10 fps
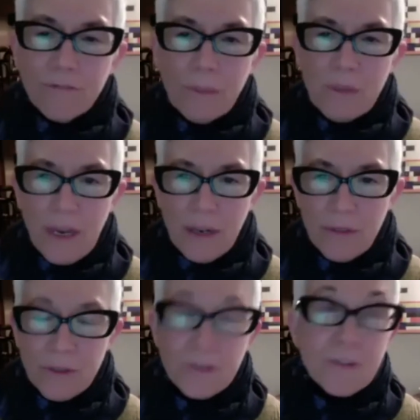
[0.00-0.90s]
side of
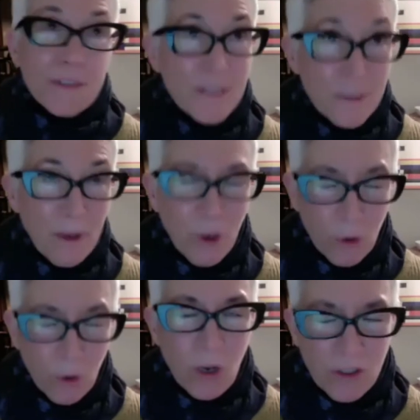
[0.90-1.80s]
this, and this is my own
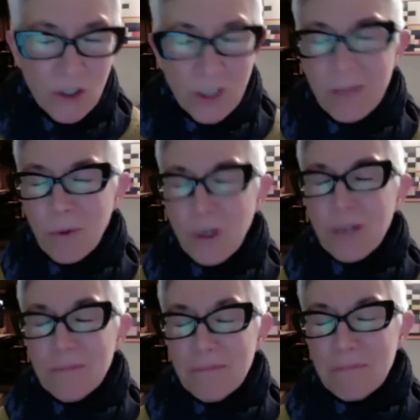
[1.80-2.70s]
question, I want to
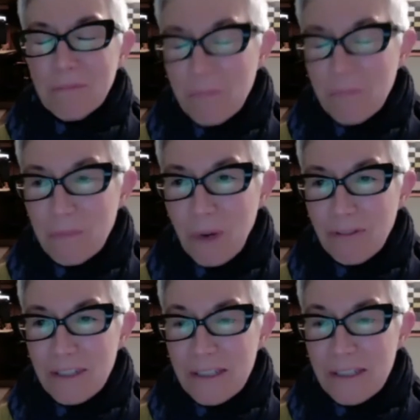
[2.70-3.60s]

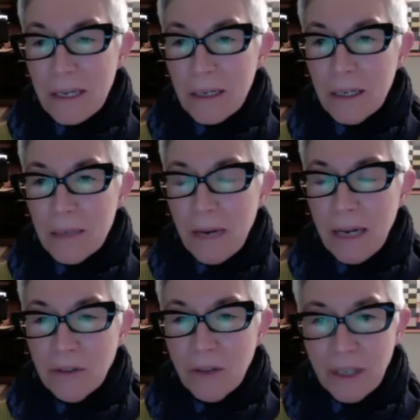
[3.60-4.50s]
preface that.
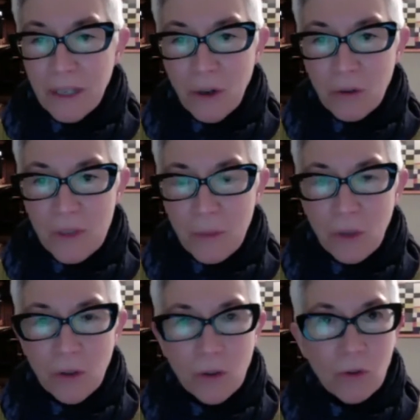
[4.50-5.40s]
I know
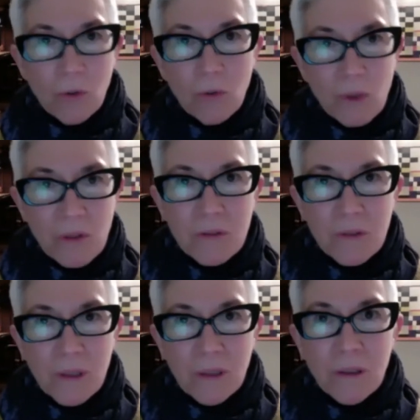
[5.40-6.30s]
someone who was
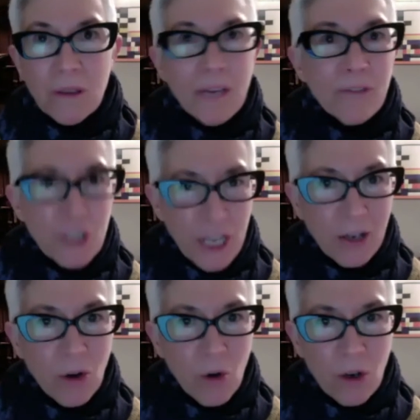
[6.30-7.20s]
in the Navy
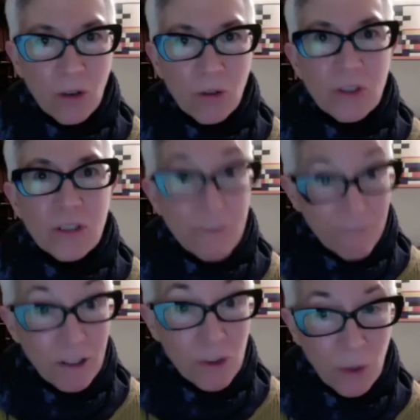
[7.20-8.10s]
JAG Corps who did
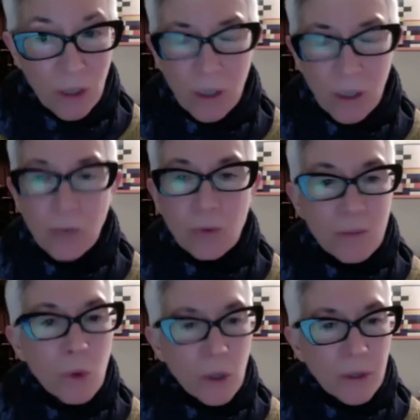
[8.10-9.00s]
defense work, and it was
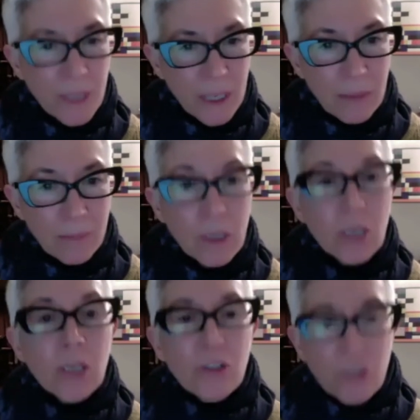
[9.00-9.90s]
important to him
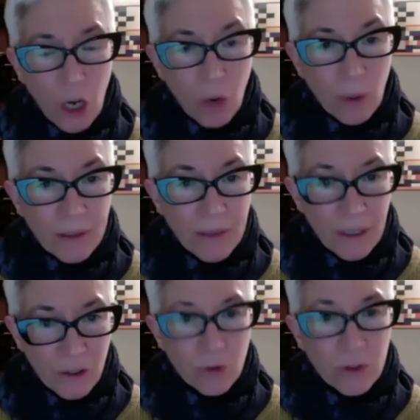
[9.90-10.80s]
to go in
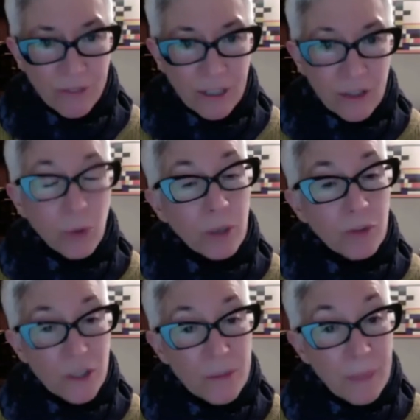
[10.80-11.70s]
and do defense work
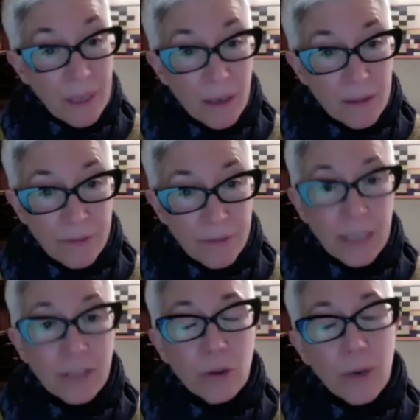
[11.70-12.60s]
just because of
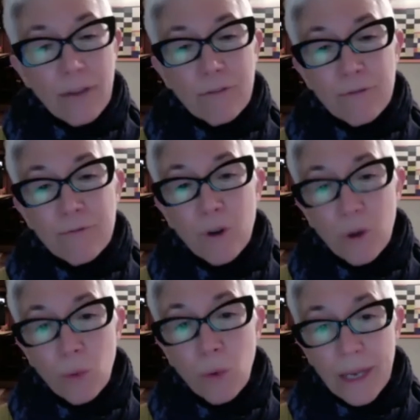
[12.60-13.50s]
that. You have the
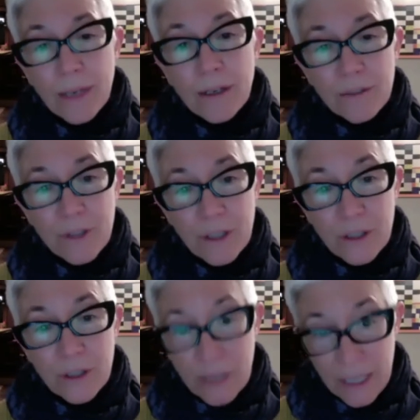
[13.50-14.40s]
full weight of the
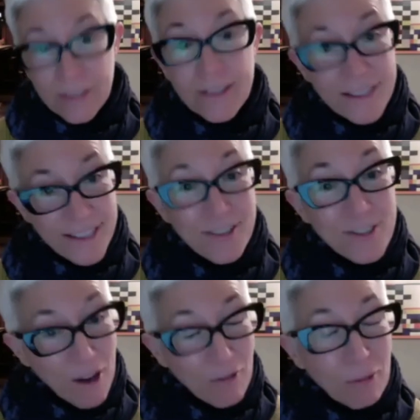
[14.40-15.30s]
United States
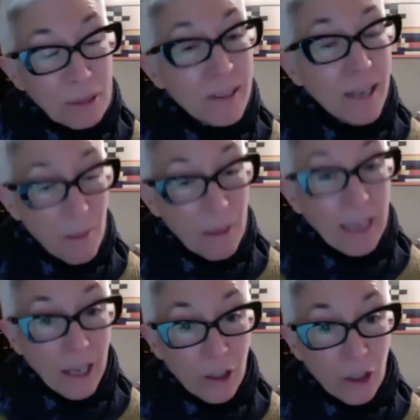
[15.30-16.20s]
government coming
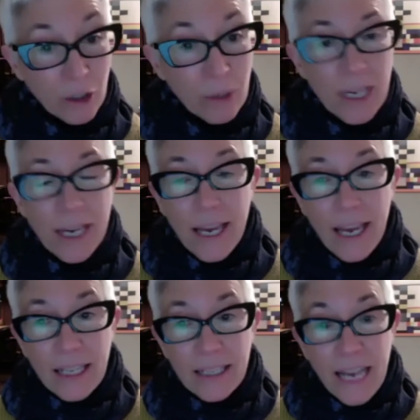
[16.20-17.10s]
at you. Yes.
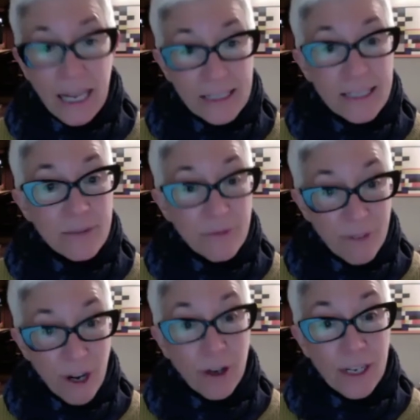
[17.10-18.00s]
And that's
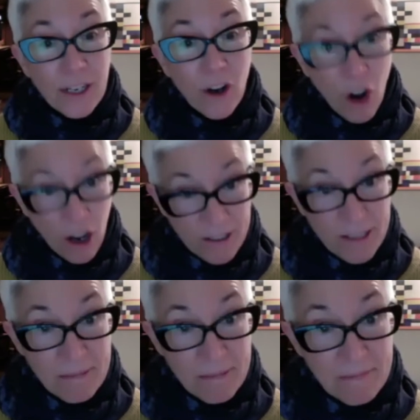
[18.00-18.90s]
very
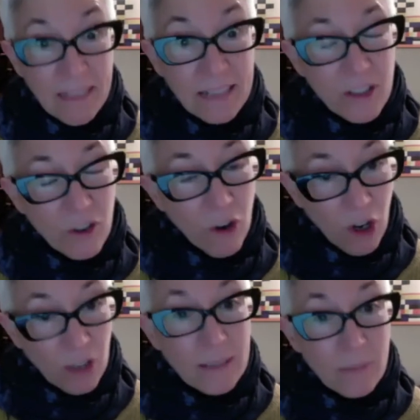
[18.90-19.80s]
awesome. That's an
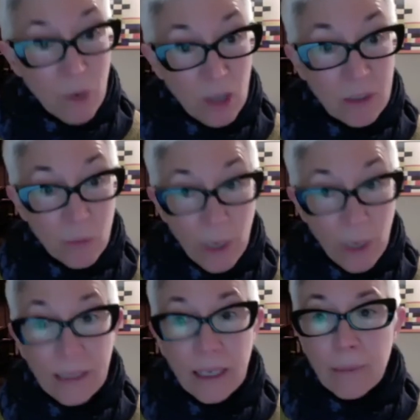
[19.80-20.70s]
awesome, awesome
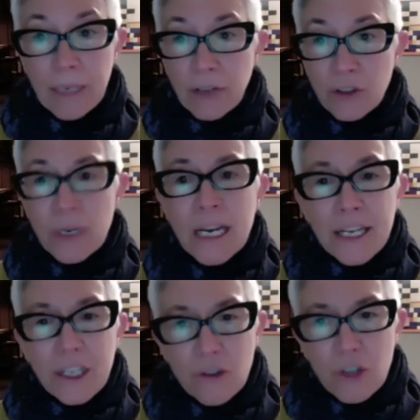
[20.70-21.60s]
weight coming at you.
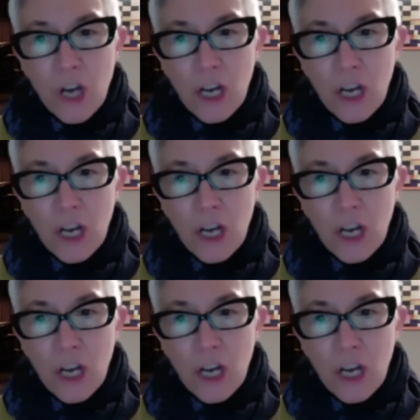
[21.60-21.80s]
Can you talk a